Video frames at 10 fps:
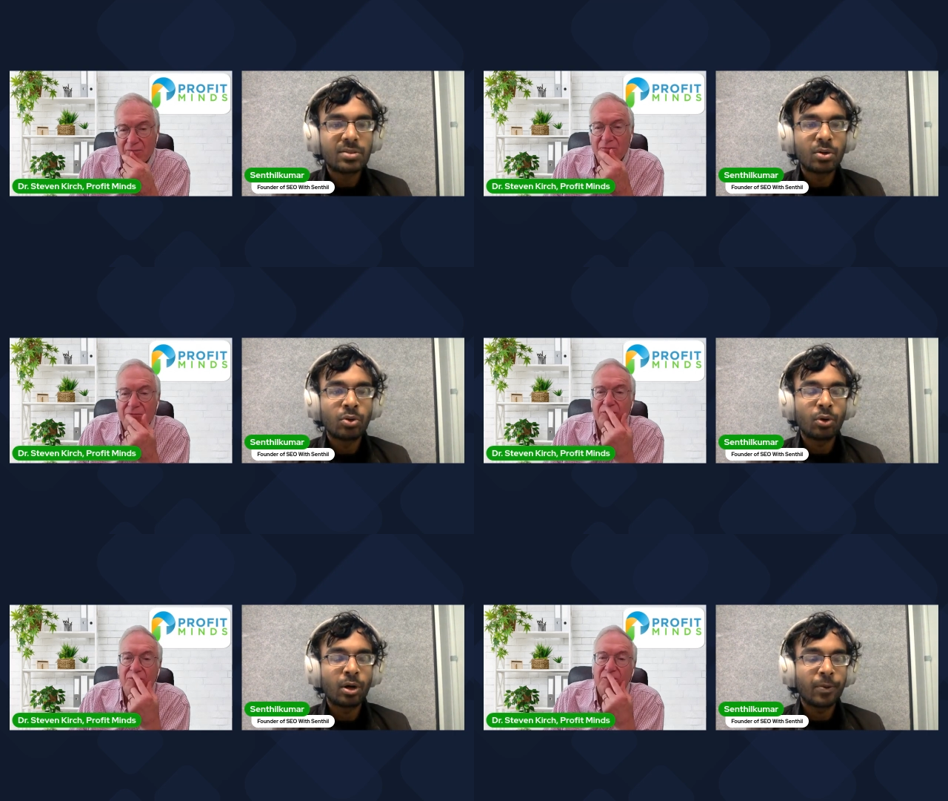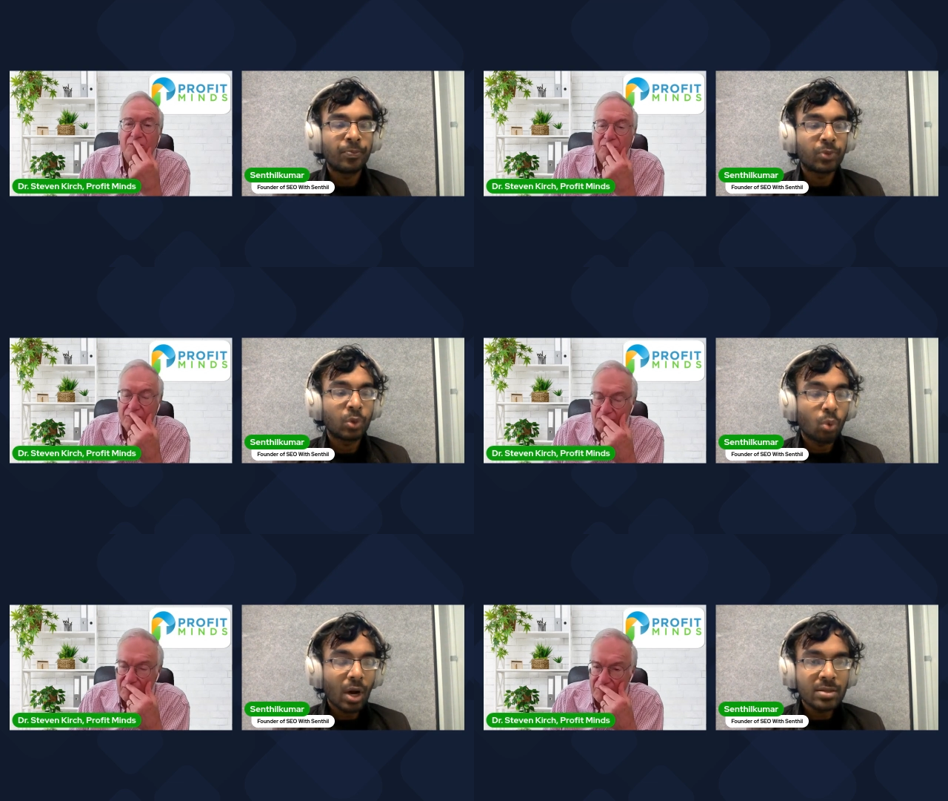Speaker 1: So
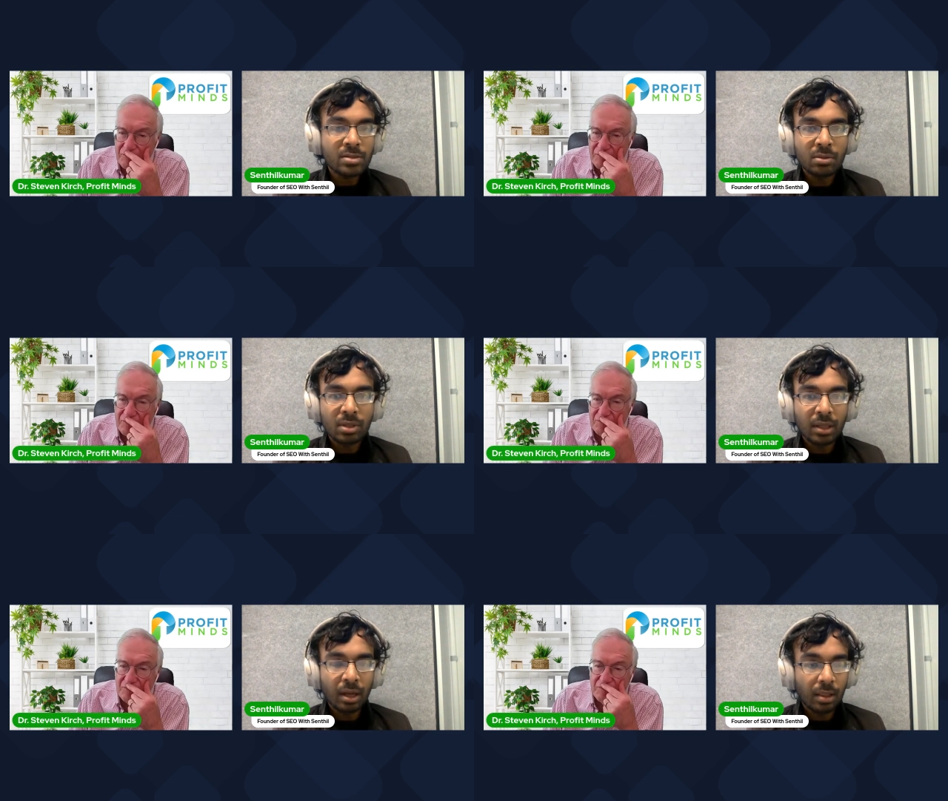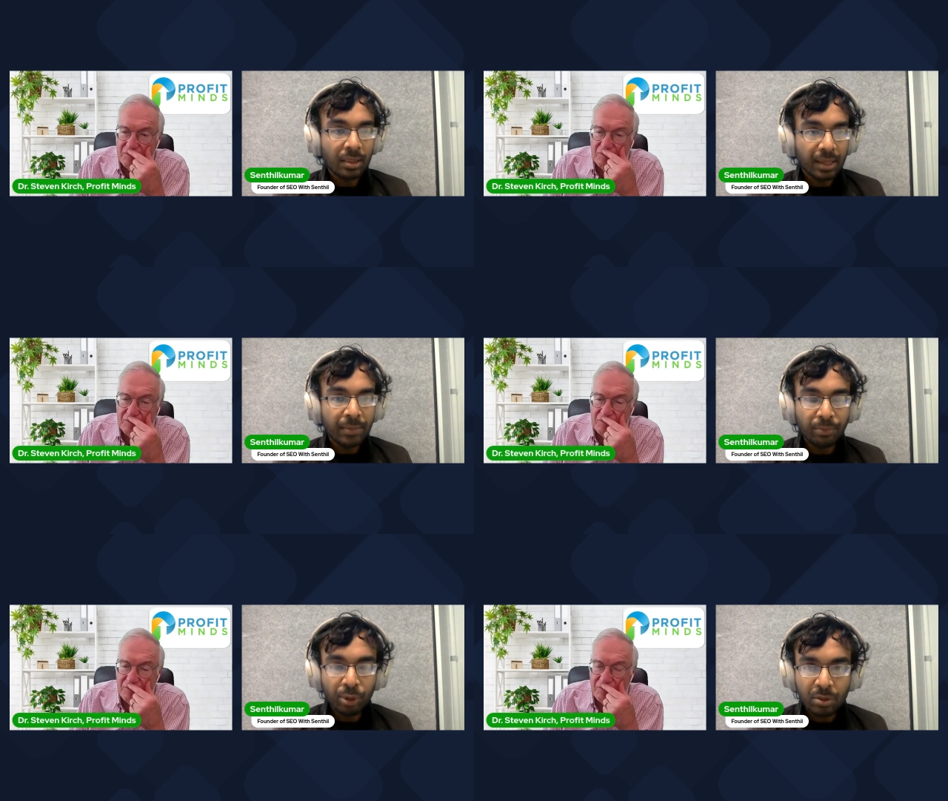one
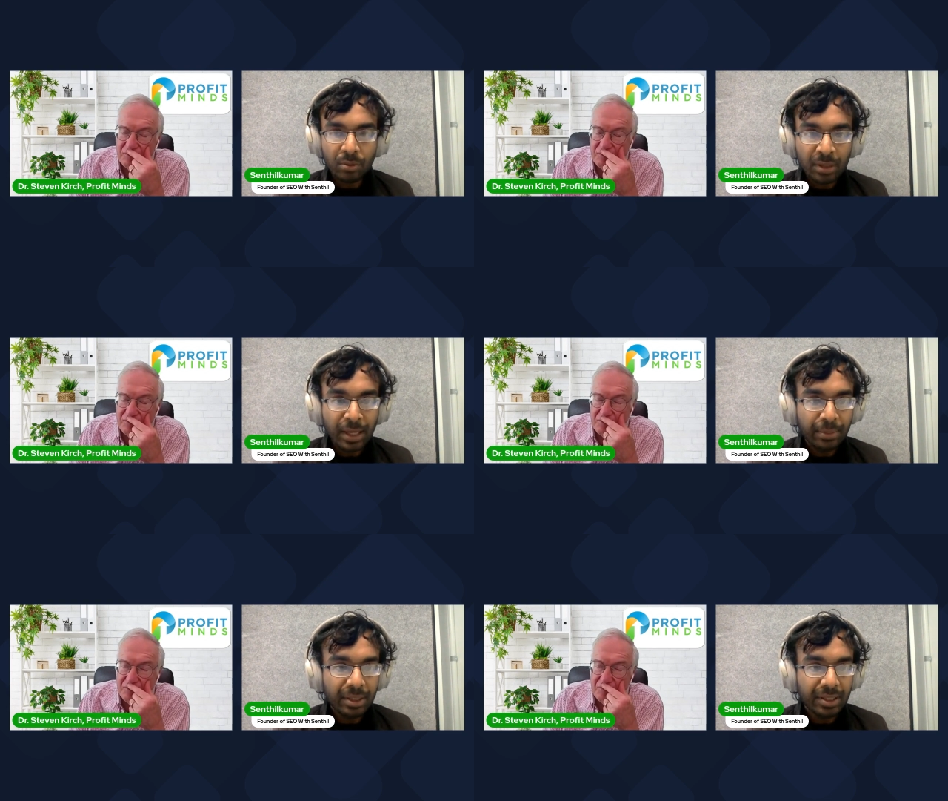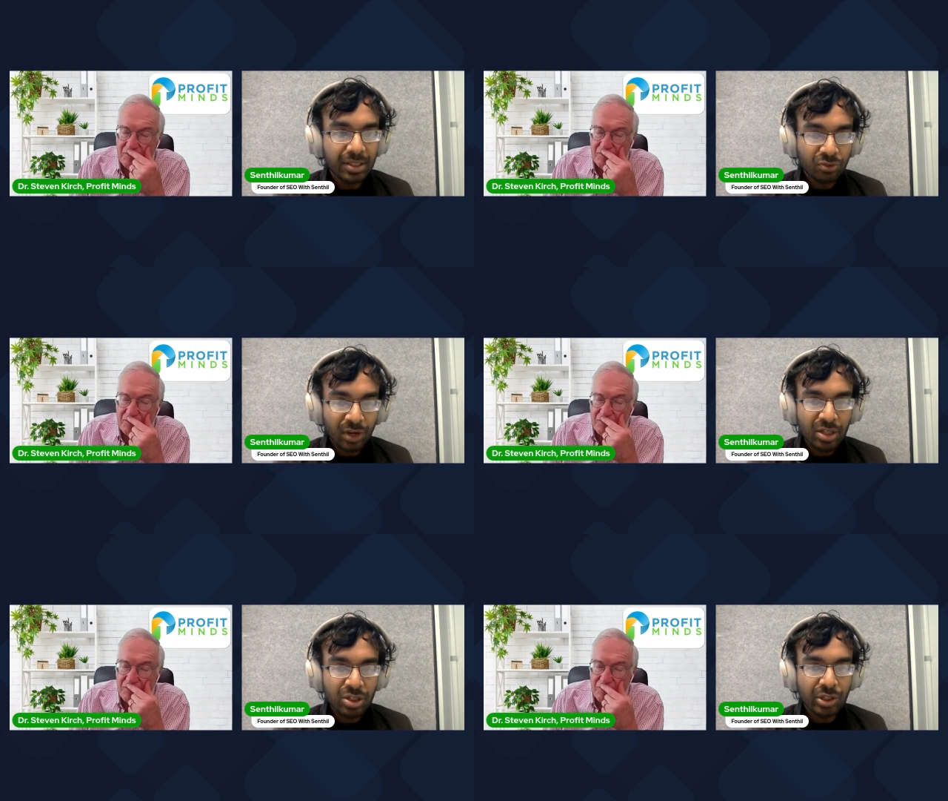link building
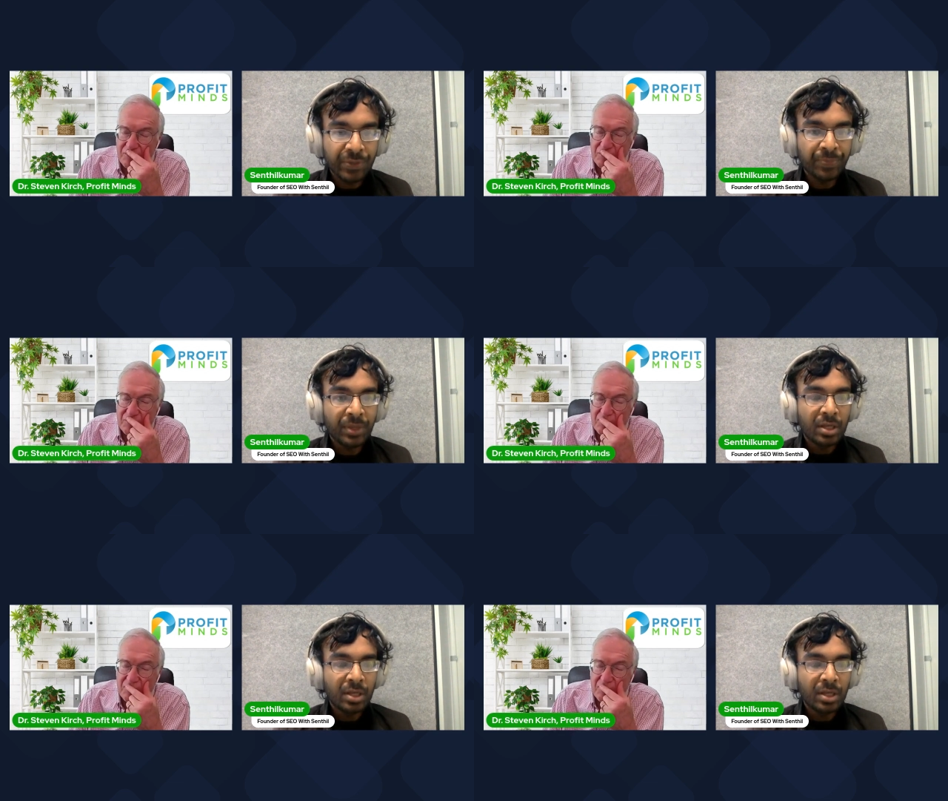strategy